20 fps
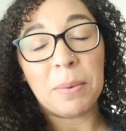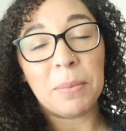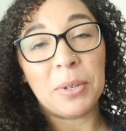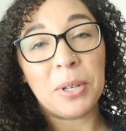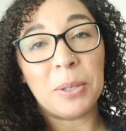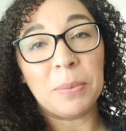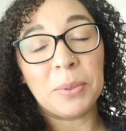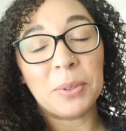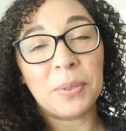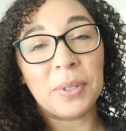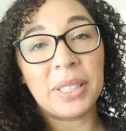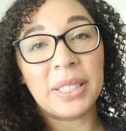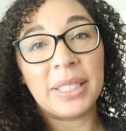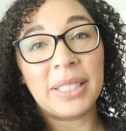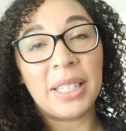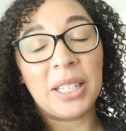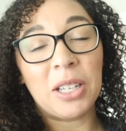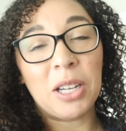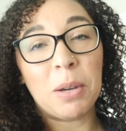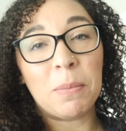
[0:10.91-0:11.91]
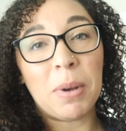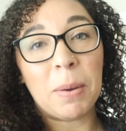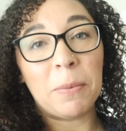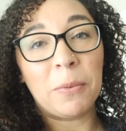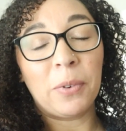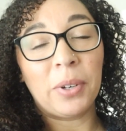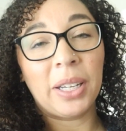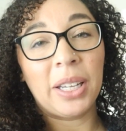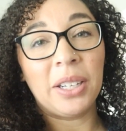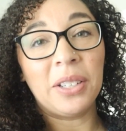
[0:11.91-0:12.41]
I'm a homeschooling stay-at-home mom
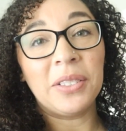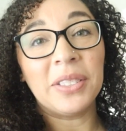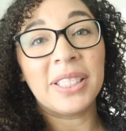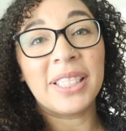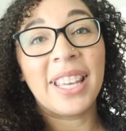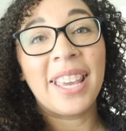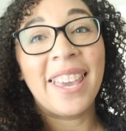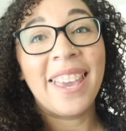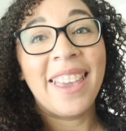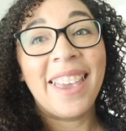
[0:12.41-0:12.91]
with four kiddos,